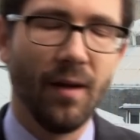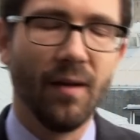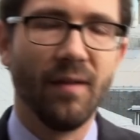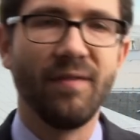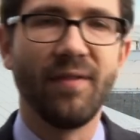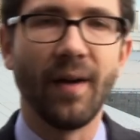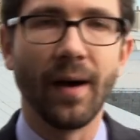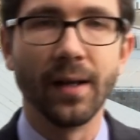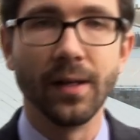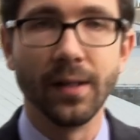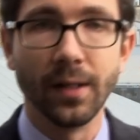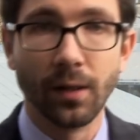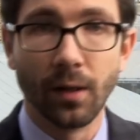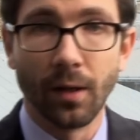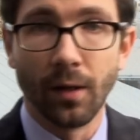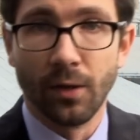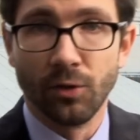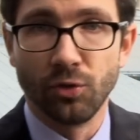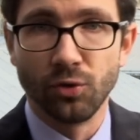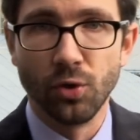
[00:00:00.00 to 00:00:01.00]
finding
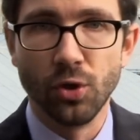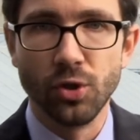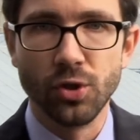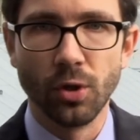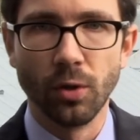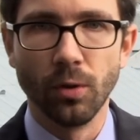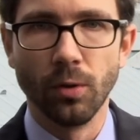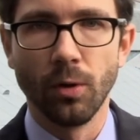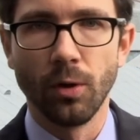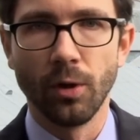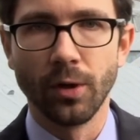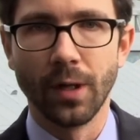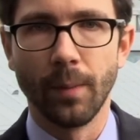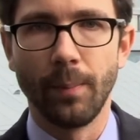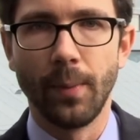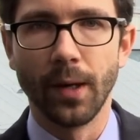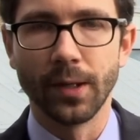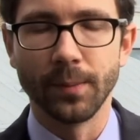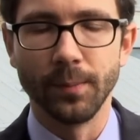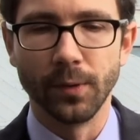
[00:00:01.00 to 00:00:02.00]
a studio or an
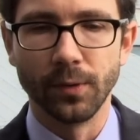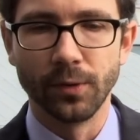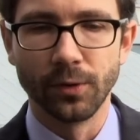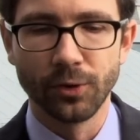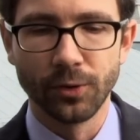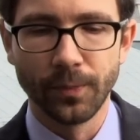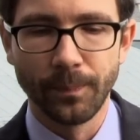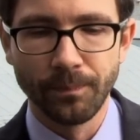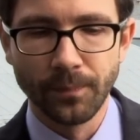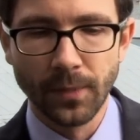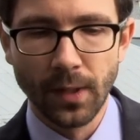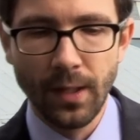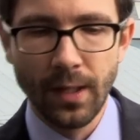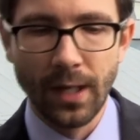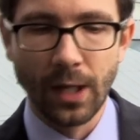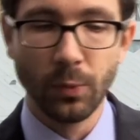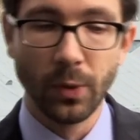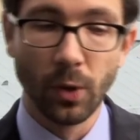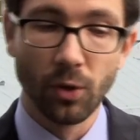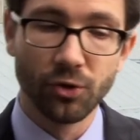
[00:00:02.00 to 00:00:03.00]
apartment.
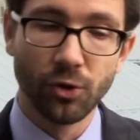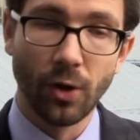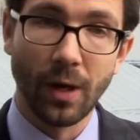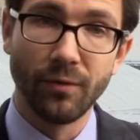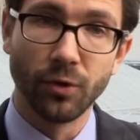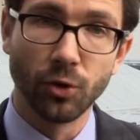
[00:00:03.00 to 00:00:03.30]
And we also have